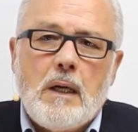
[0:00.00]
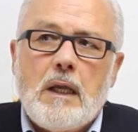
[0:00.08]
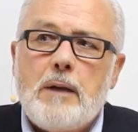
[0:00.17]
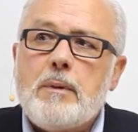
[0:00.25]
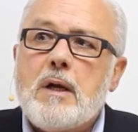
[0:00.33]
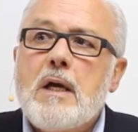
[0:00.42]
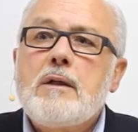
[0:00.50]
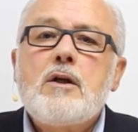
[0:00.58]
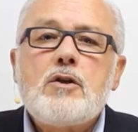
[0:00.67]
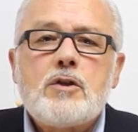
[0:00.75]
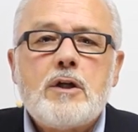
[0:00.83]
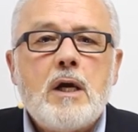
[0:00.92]
And it began to
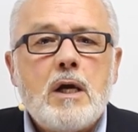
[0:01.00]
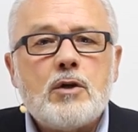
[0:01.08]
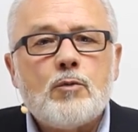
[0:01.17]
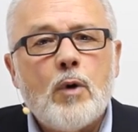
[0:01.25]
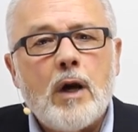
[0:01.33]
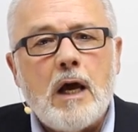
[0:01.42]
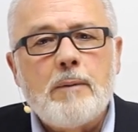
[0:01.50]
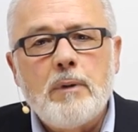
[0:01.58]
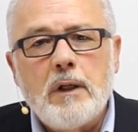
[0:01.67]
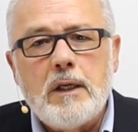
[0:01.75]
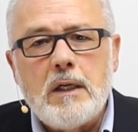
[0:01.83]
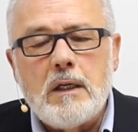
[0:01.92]
change what I
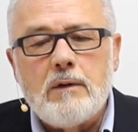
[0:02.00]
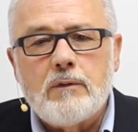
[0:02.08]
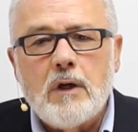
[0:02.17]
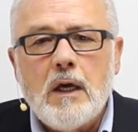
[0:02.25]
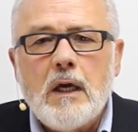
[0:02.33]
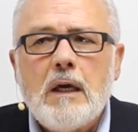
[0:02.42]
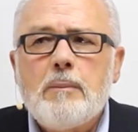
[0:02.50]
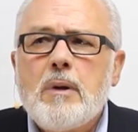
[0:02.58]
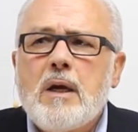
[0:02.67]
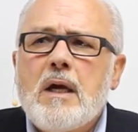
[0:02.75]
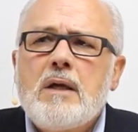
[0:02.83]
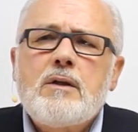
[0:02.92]
believed. It
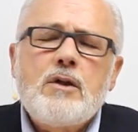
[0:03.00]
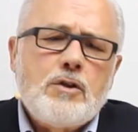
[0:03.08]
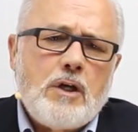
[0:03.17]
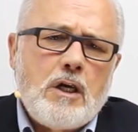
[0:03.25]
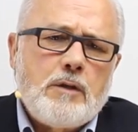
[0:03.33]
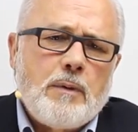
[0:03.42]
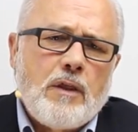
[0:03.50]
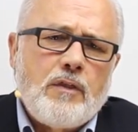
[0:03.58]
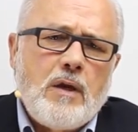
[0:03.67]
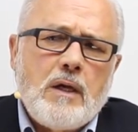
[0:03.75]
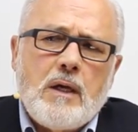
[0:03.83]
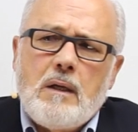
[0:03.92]
began to change my
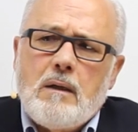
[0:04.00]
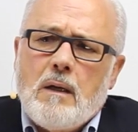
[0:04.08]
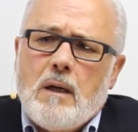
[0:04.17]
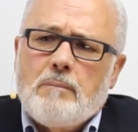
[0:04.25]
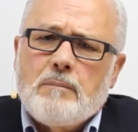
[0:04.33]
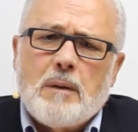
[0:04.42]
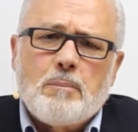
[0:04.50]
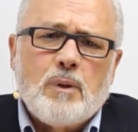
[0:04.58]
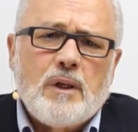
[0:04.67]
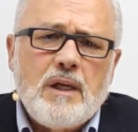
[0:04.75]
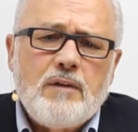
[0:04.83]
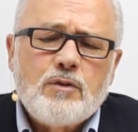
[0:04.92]
thinking, my
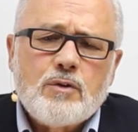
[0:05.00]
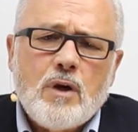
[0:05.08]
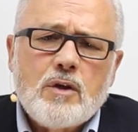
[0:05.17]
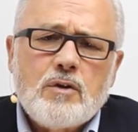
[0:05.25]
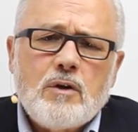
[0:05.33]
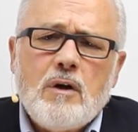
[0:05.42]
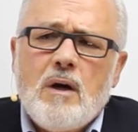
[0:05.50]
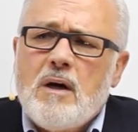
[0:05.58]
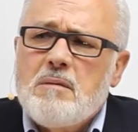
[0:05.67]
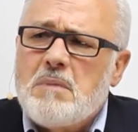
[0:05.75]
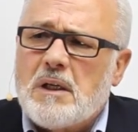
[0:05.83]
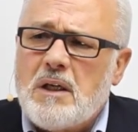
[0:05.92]
belief structure,
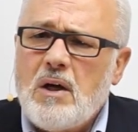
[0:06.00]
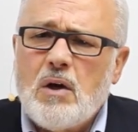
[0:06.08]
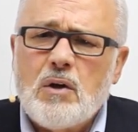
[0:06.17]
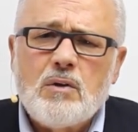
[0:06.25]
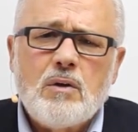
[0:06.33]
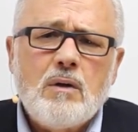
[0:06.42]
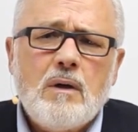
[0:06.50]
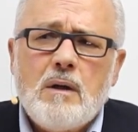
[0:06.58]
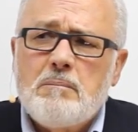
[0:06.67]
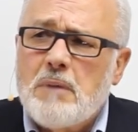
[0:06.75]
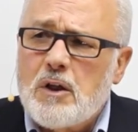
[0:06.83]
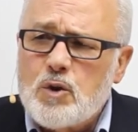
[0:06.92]
my character,
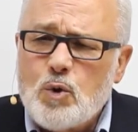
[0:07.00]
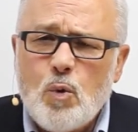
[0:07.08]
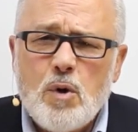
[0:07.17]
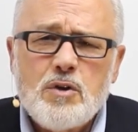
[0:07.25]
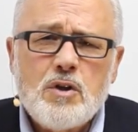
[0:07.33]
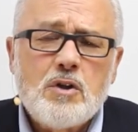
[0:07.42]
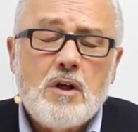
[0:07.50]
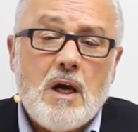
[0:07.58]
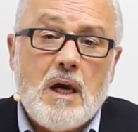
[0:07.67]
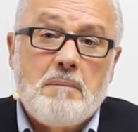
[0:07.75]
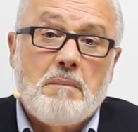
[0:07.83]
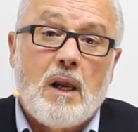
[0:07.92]
my choices,
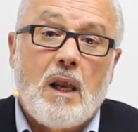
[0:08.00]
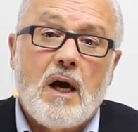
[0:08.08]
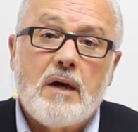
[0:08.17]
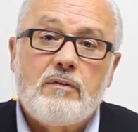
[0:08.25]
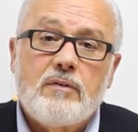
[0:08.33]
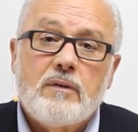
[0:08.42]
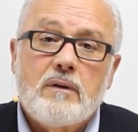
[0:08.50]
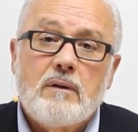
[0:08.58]
and my life.